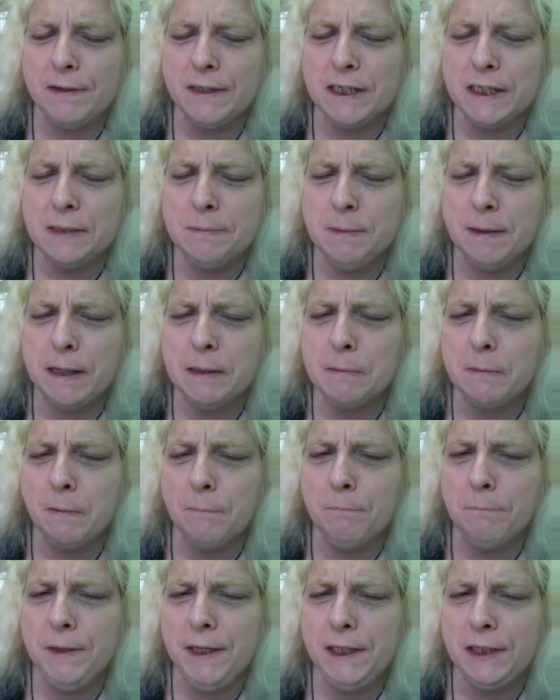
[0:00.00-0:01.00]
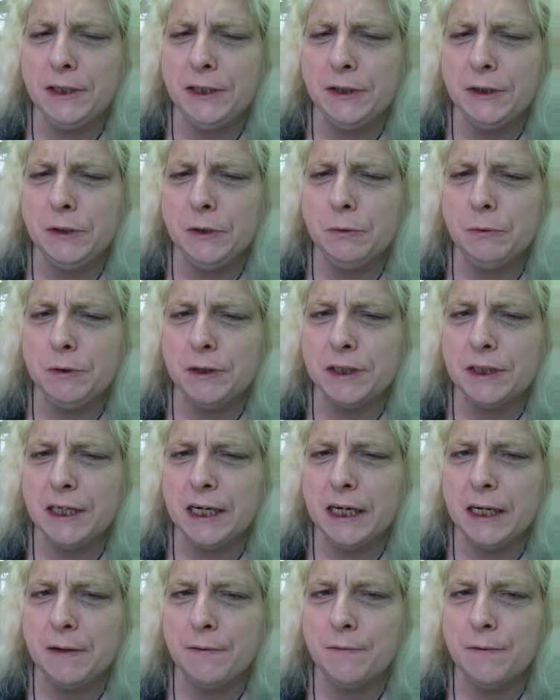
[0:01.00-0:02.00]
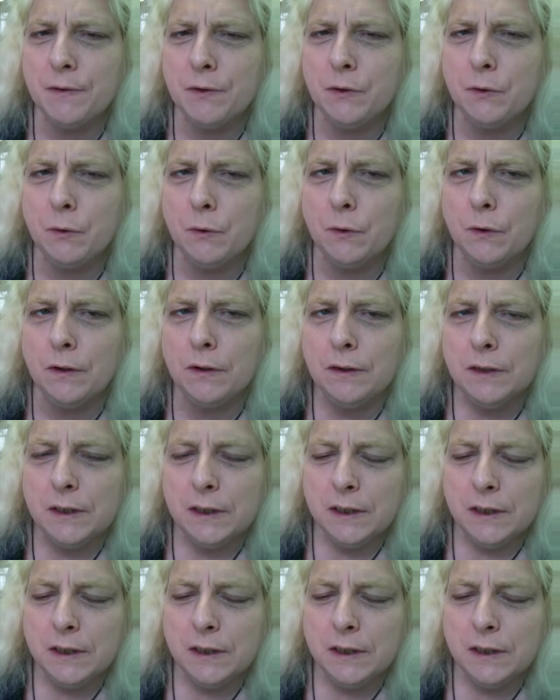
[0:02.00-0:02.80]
Despicable Me 2 was kind of cool.